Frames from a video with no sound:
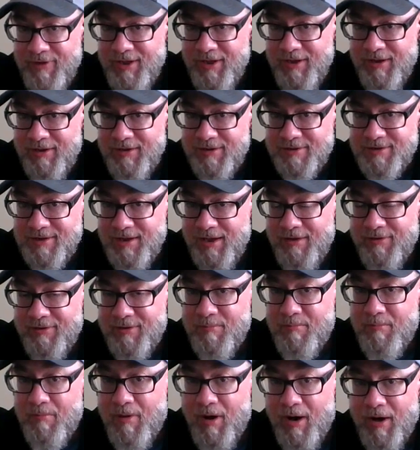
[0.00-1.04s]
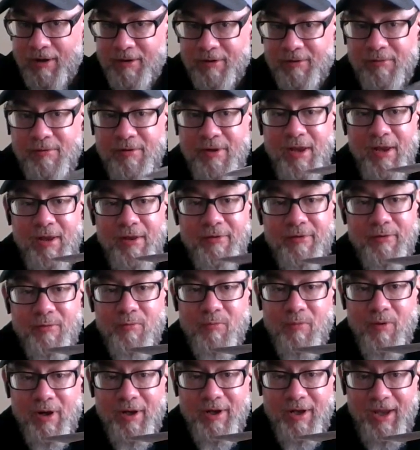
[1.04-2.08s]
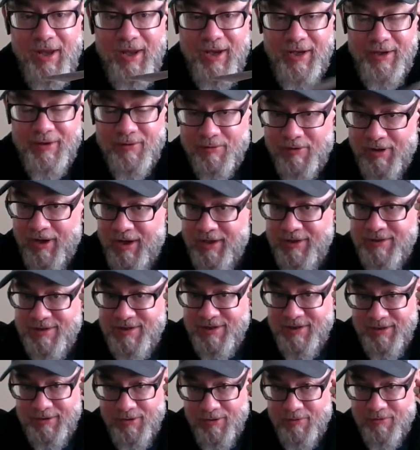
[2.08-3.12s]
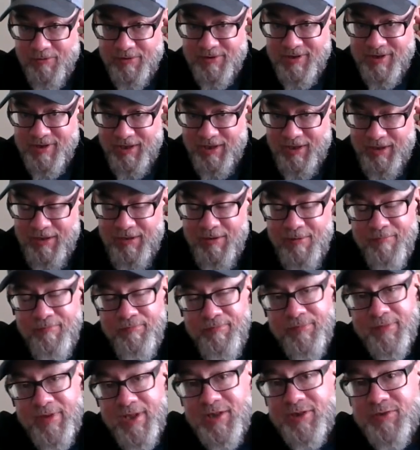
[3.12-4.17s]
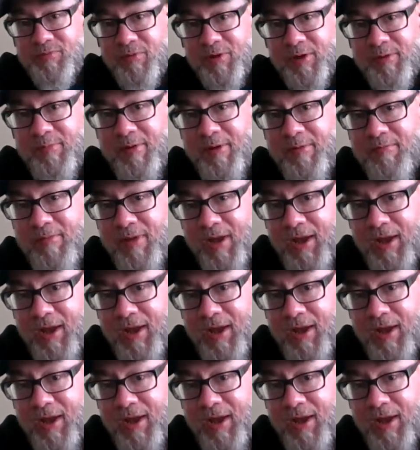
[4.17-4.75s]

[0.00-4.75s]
it is and the model, the 1/8 or 18 OT, this would have been